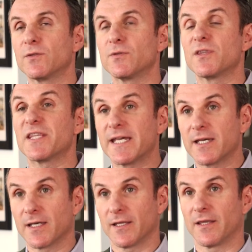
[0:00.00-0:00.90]
to
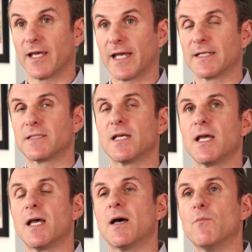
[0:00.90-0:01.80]
think that
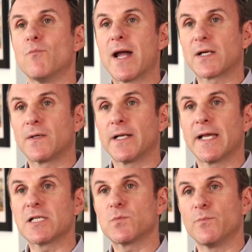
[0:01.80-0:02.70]

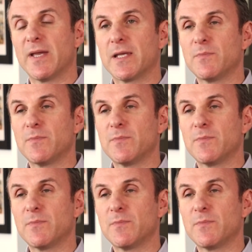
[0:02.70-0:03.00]
microRNAs may